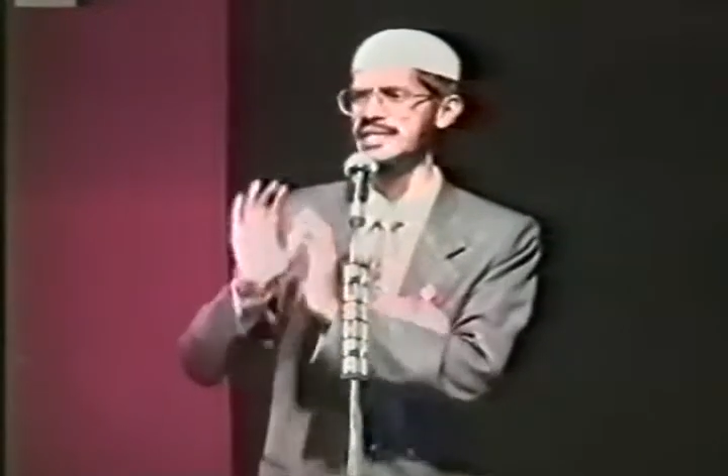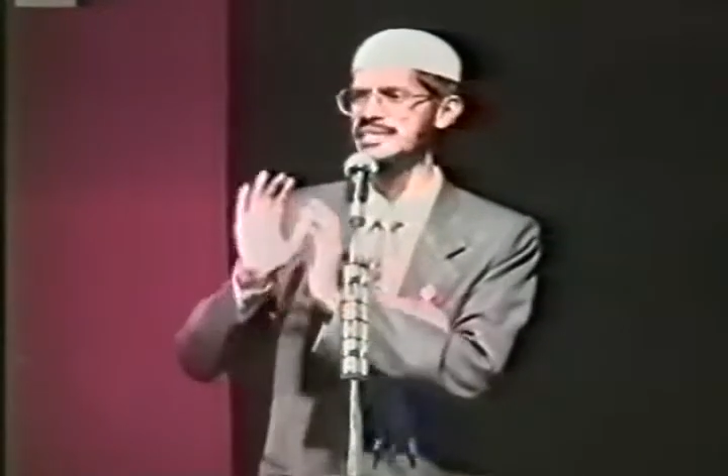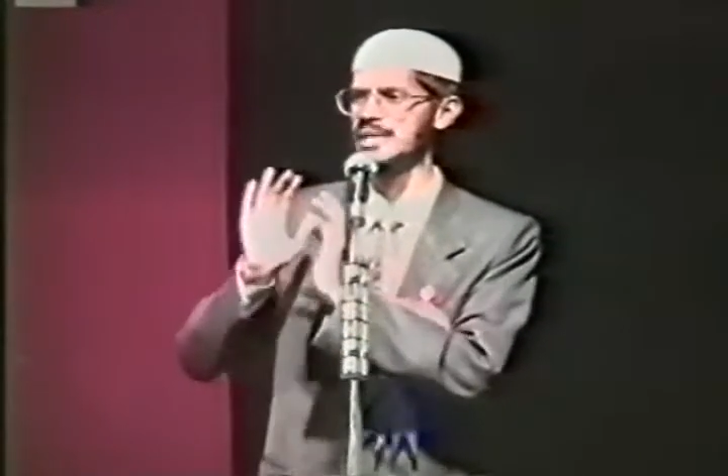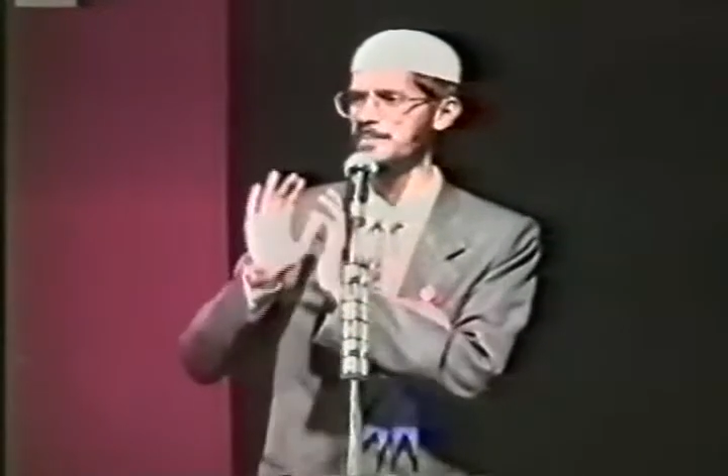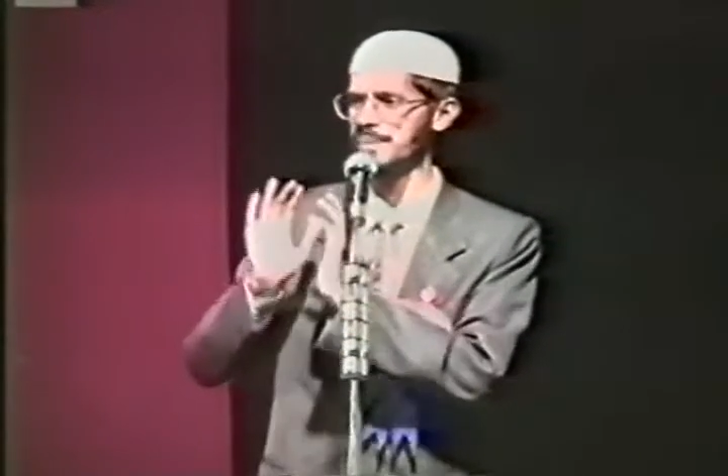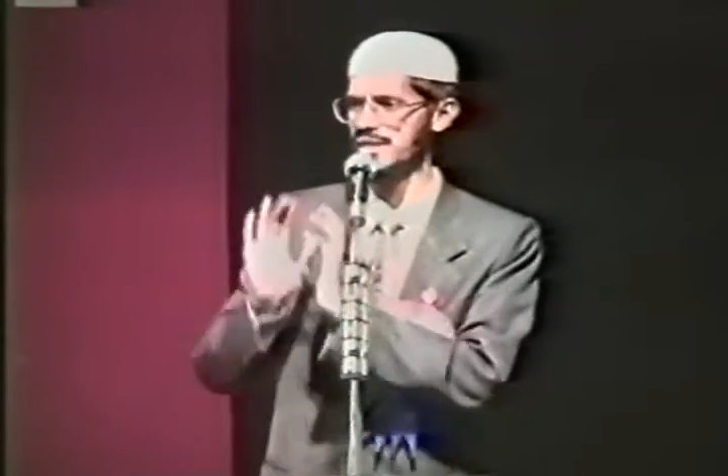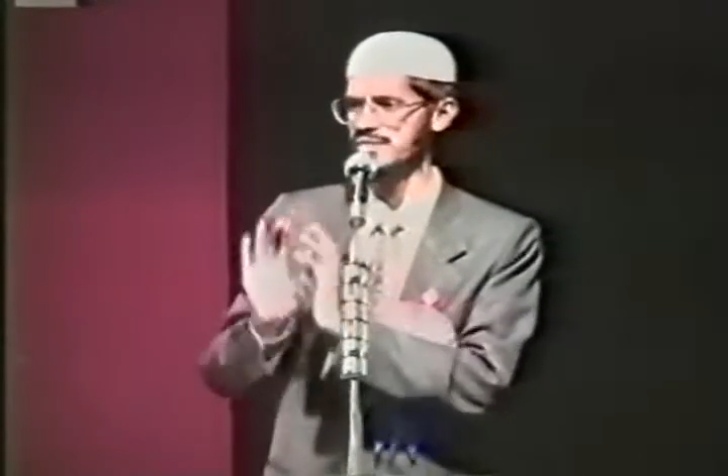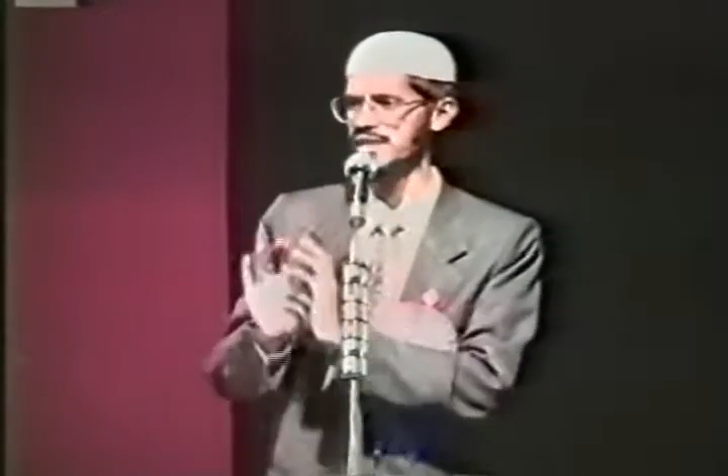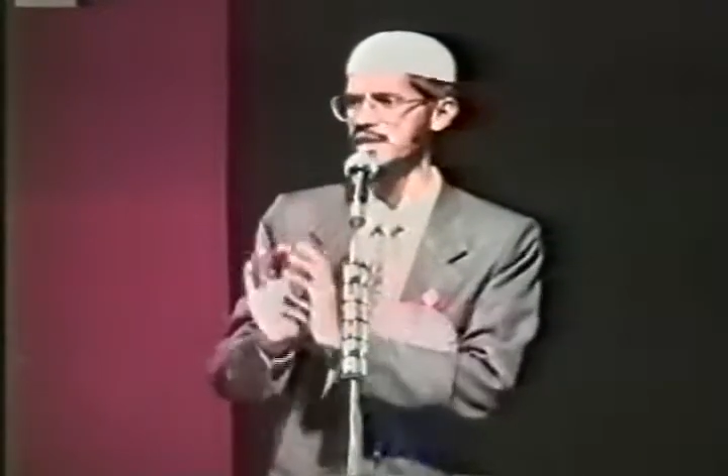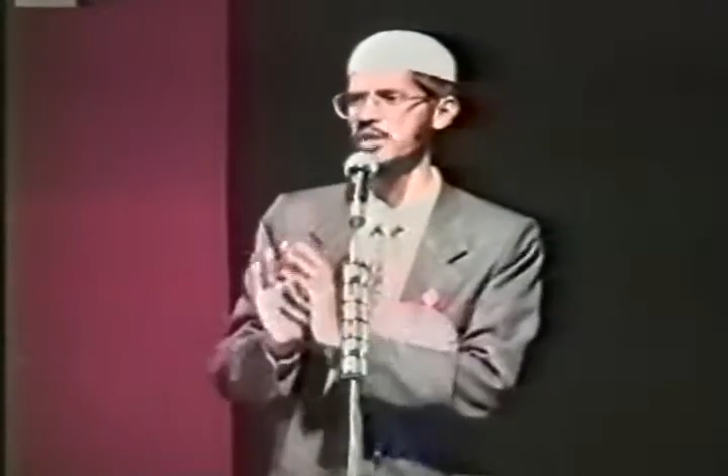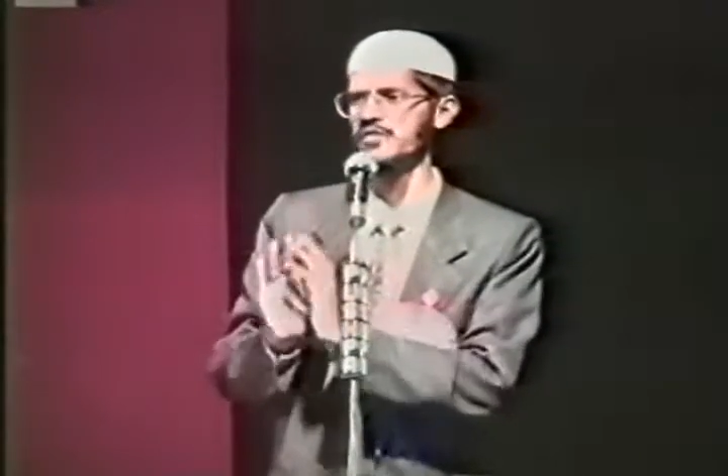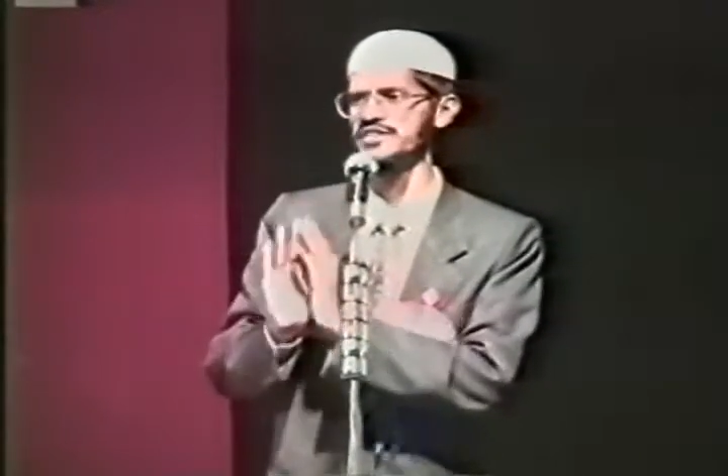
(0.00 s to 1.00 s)
the
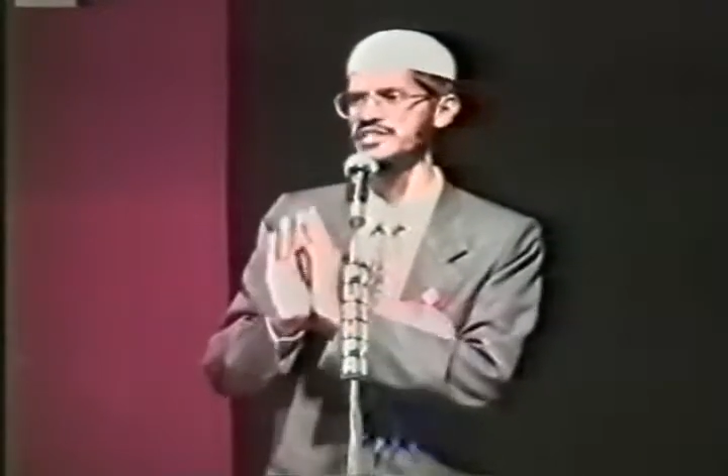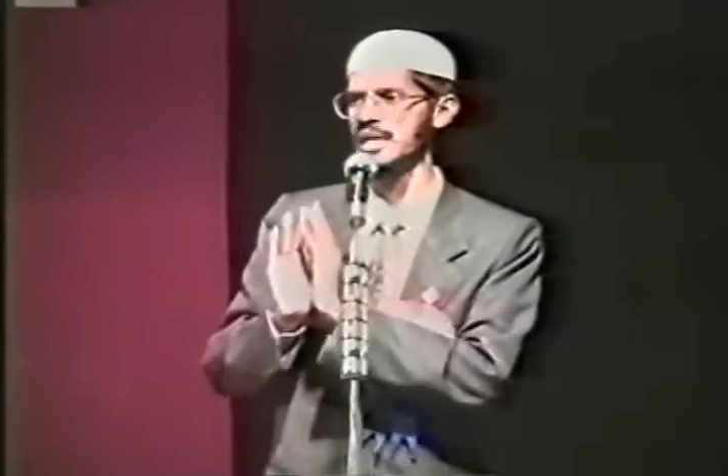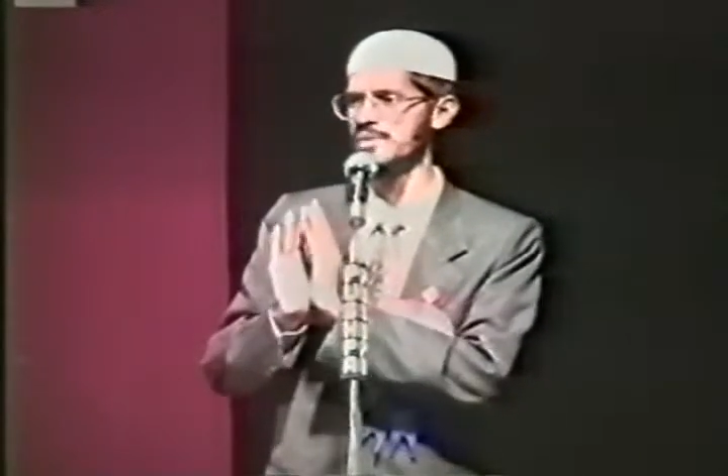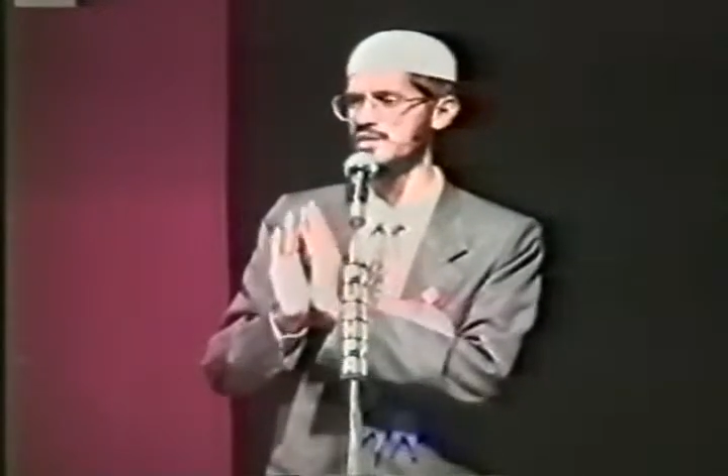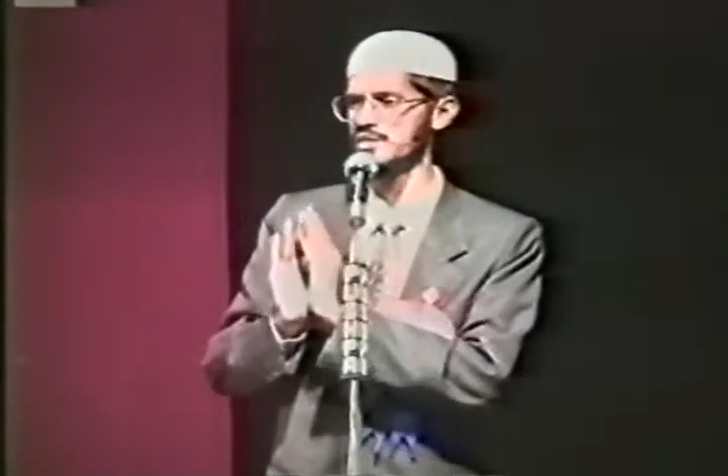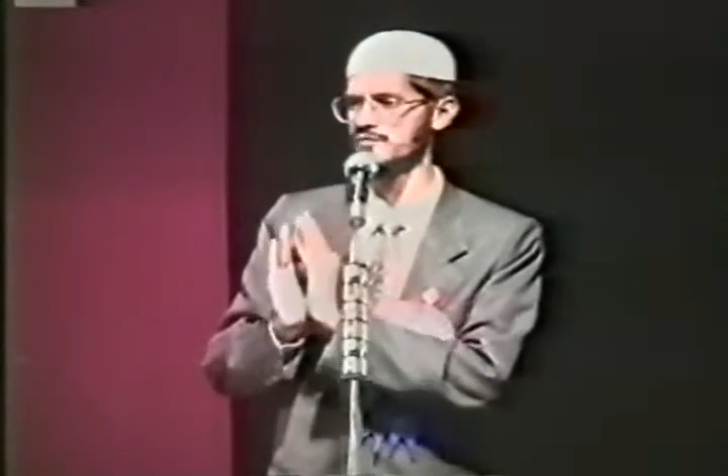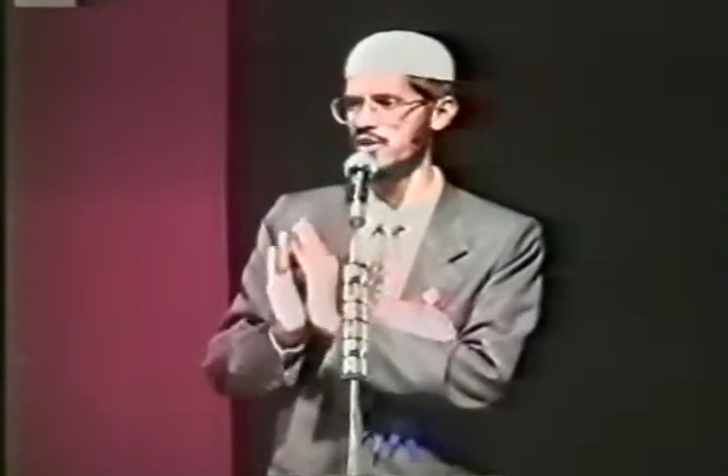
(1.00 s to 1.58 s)
president of Islamic Research